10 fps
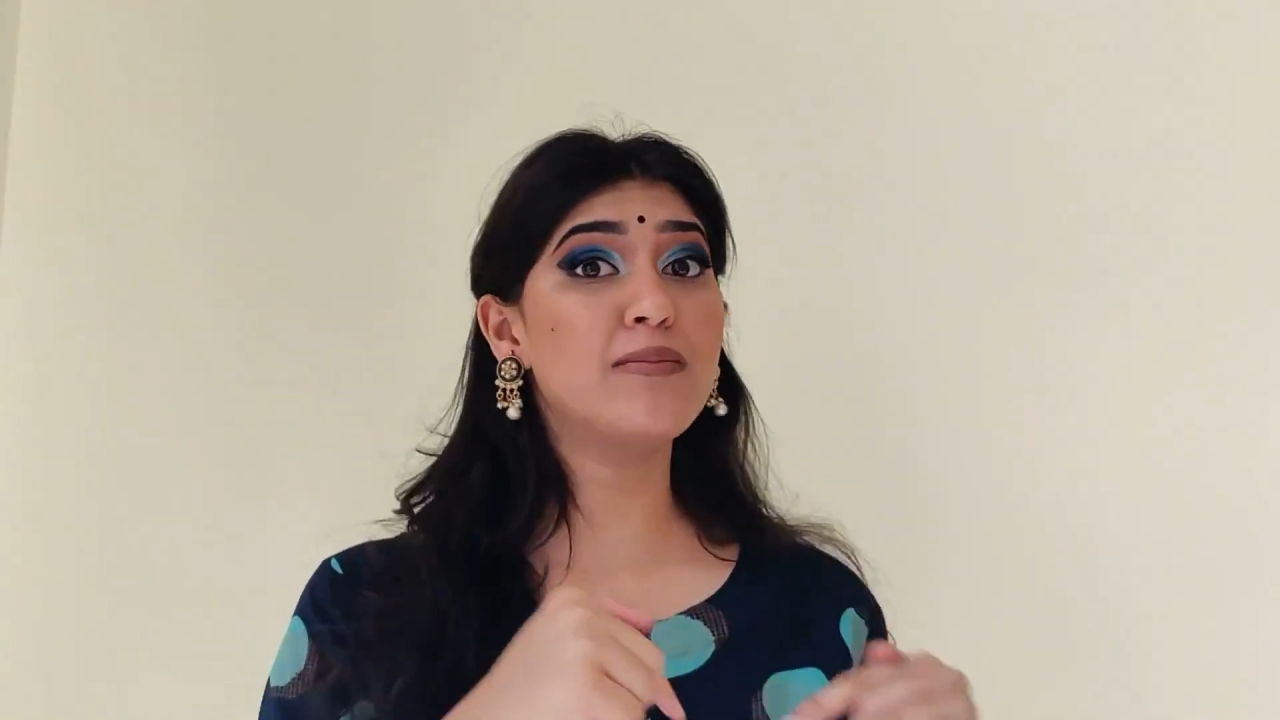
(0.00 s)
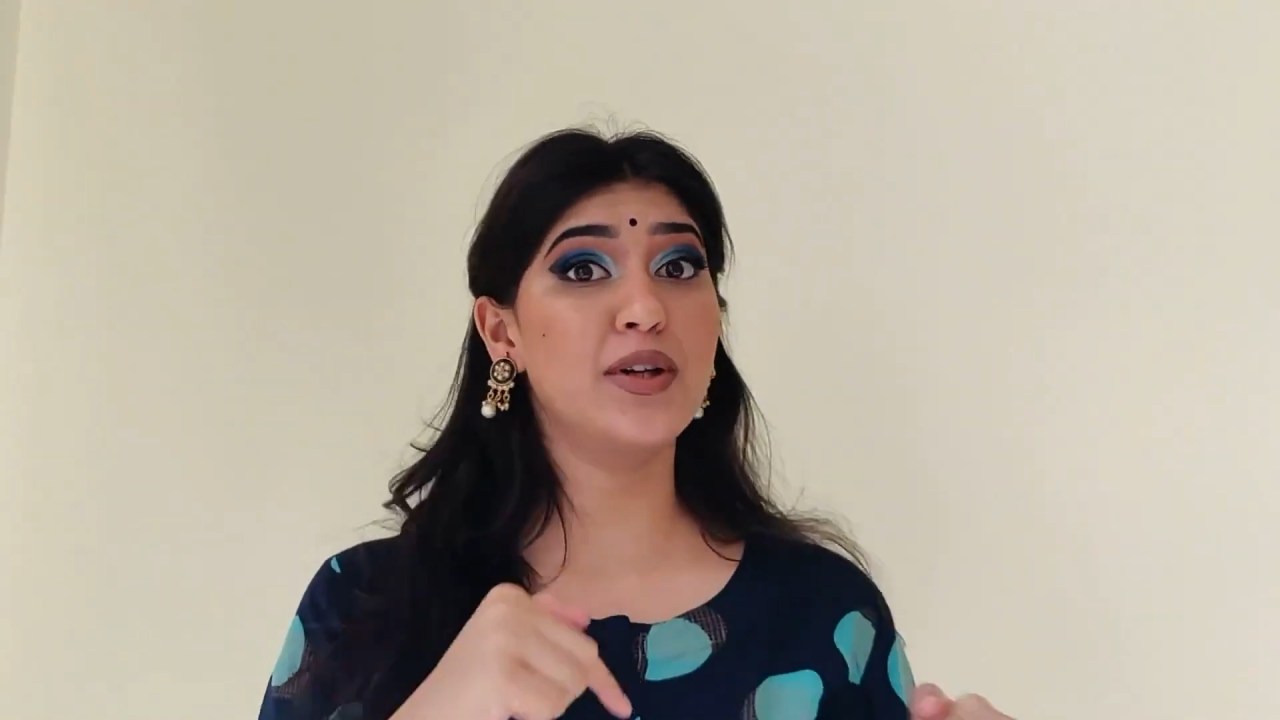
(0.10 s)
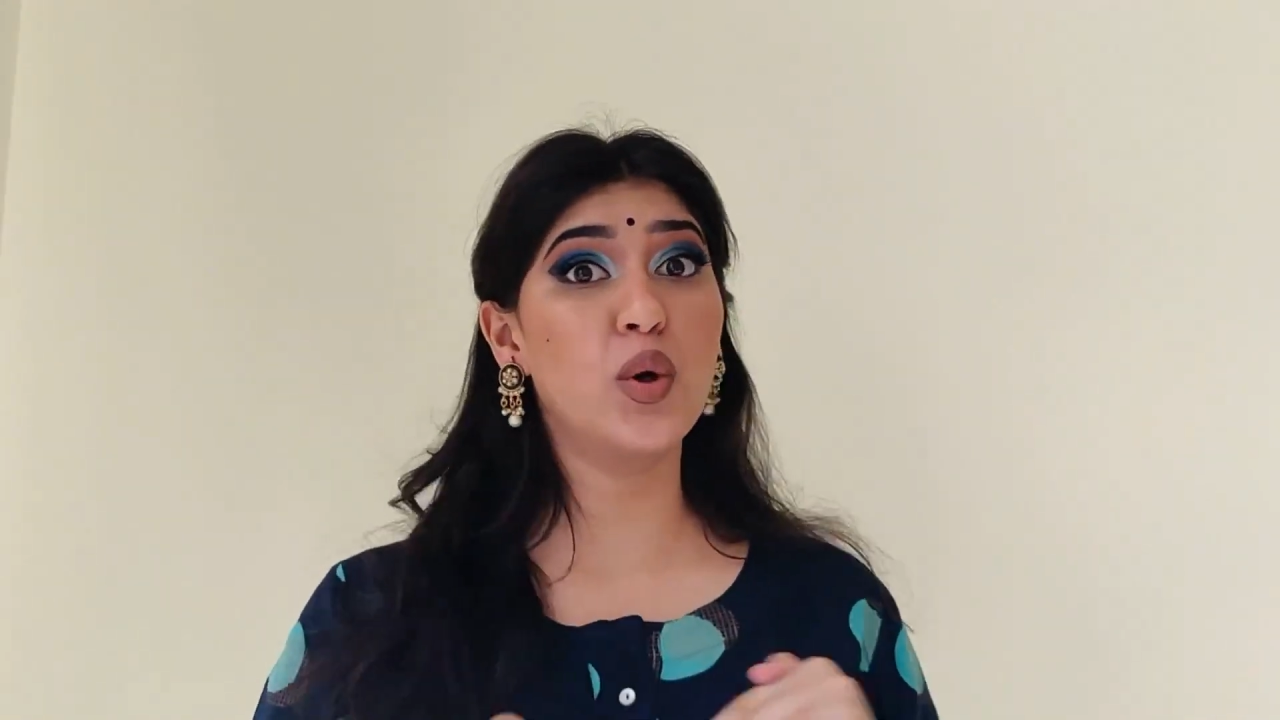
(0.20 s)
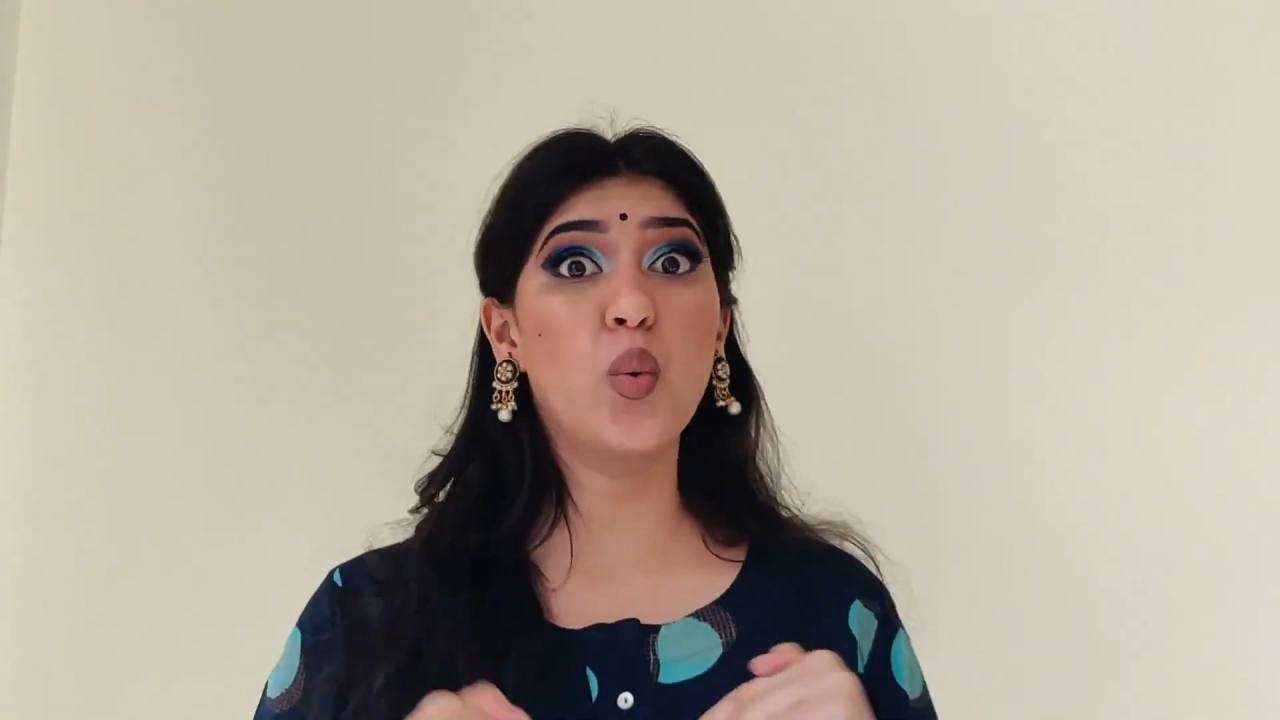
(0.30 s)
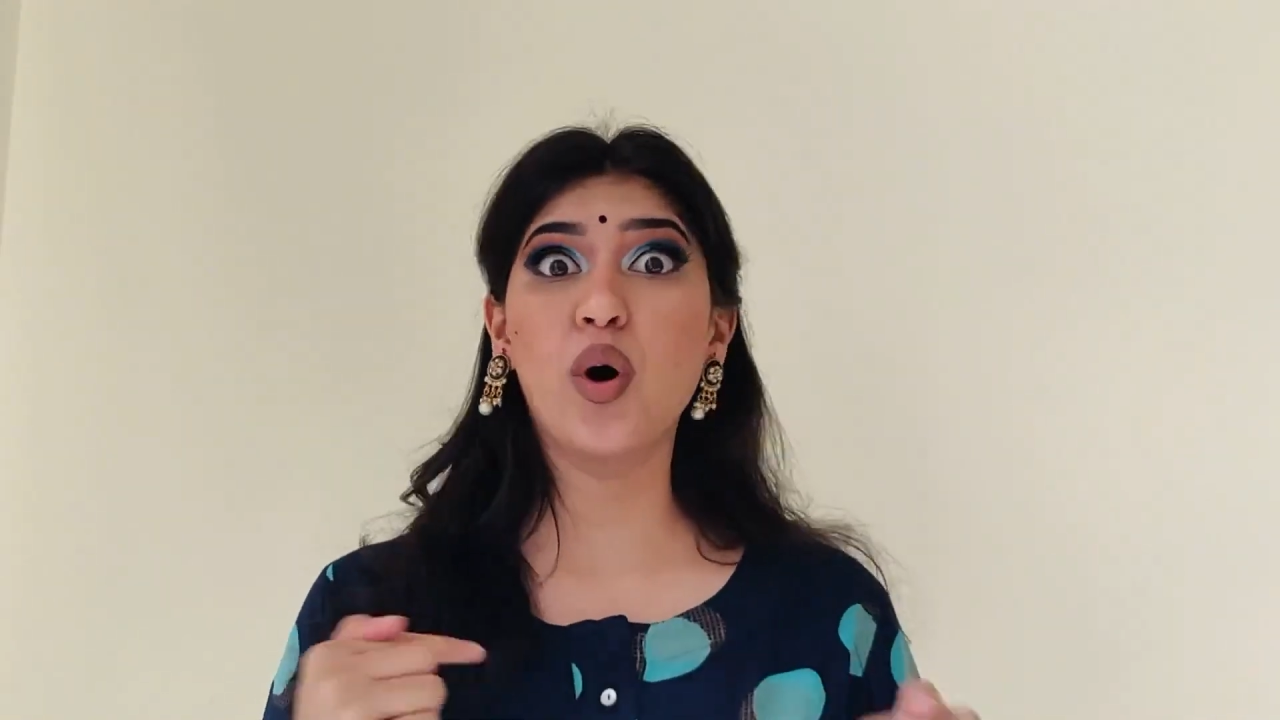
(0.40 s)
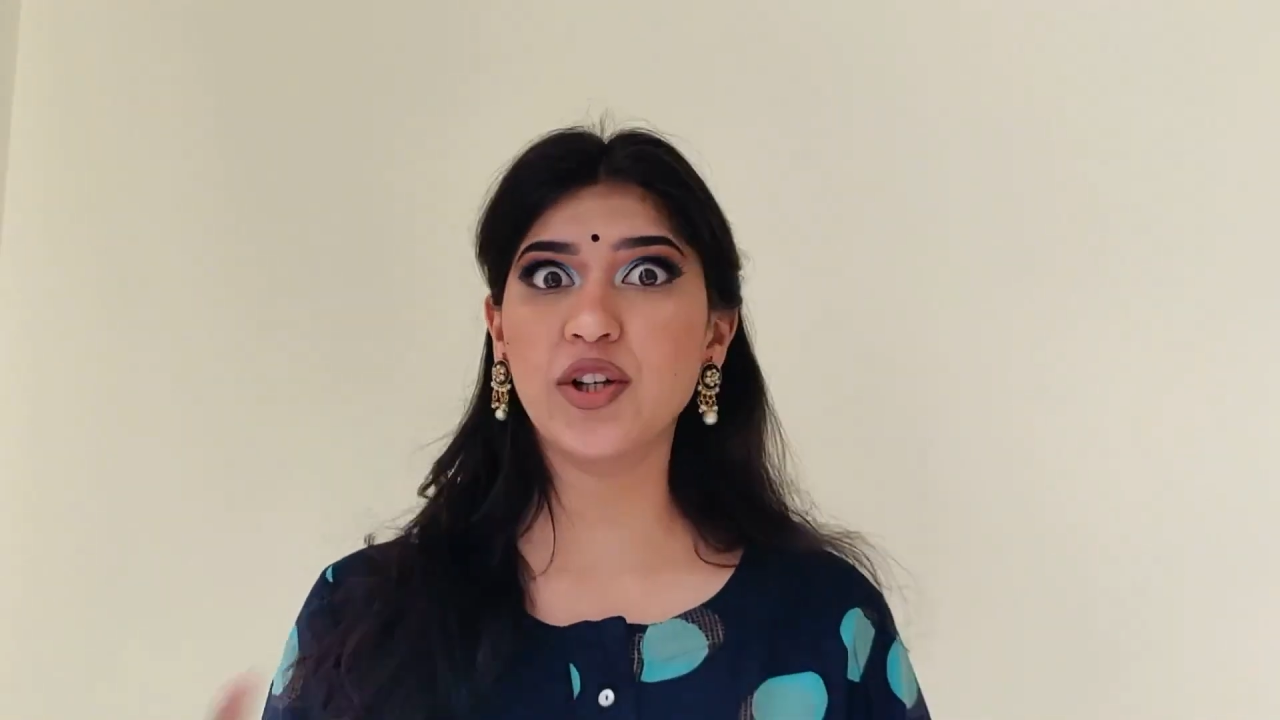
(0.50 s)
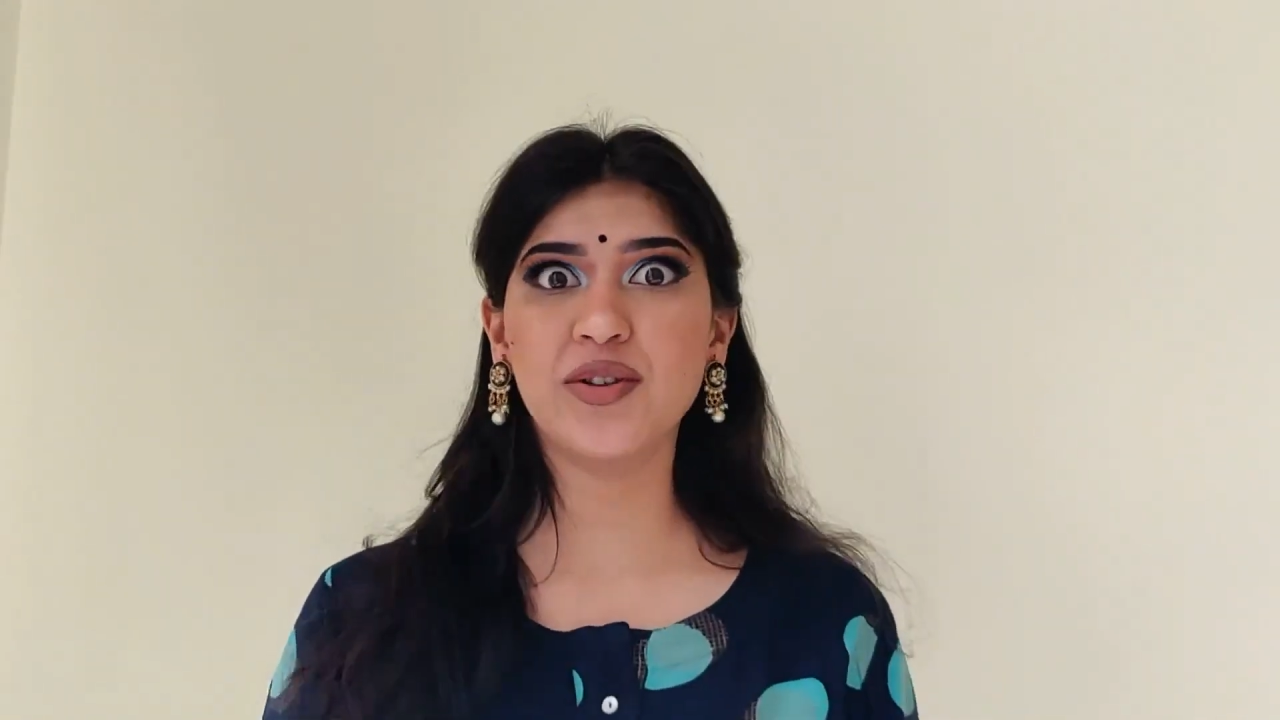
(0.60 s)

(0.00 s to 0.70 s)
below what